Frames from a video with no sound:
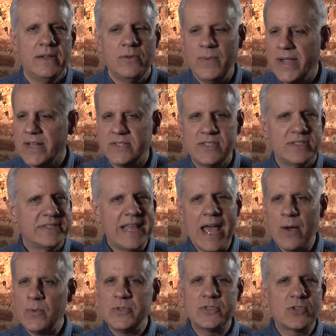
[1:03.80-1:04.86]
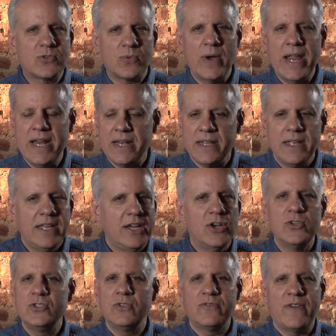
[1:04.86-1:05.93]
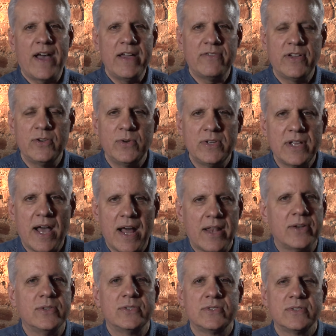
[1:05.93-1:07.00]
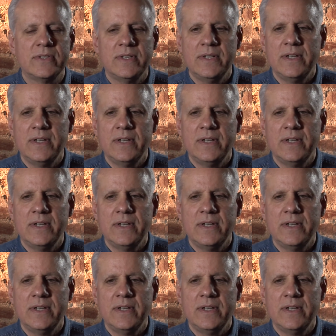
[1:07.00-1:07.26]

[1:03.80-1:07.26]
Reagan says, "That was great. Here's your $500.